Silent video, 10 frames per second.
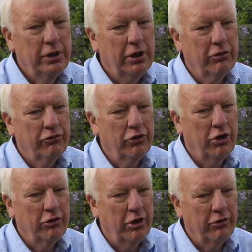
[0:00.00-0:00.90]

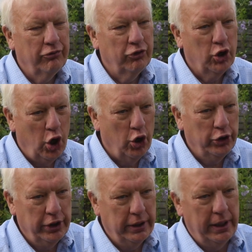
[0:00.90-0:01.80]
of
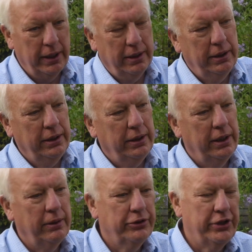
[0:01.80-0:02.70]
God in
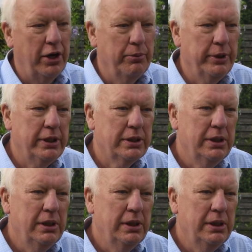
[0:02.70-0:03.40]
their ceremonies,